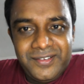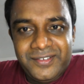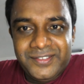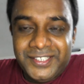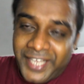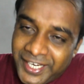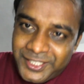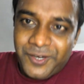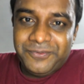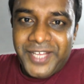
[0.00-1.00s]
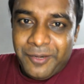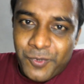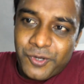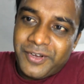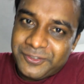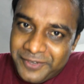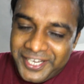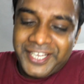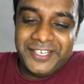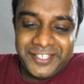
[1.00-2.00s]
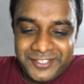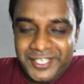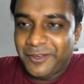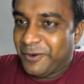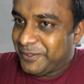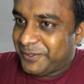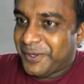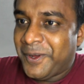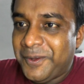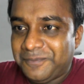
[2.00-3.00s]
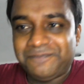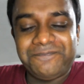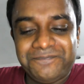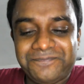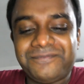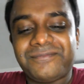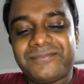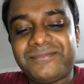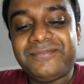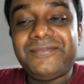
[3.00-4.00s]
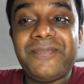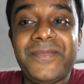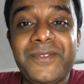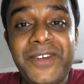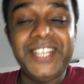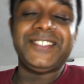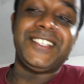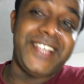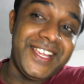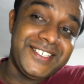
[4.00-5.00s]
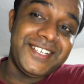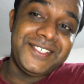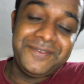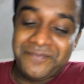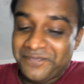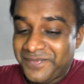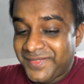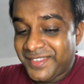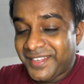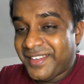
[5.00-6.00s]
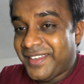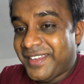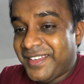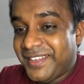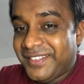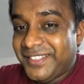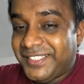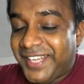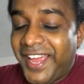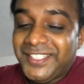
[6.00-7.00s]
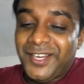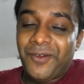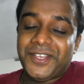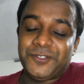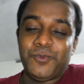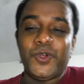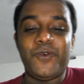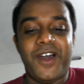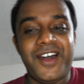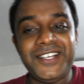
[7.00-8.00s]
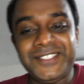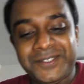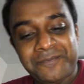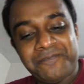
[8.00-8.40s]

The title of that book was very interesting also. What is the title? The title of his book was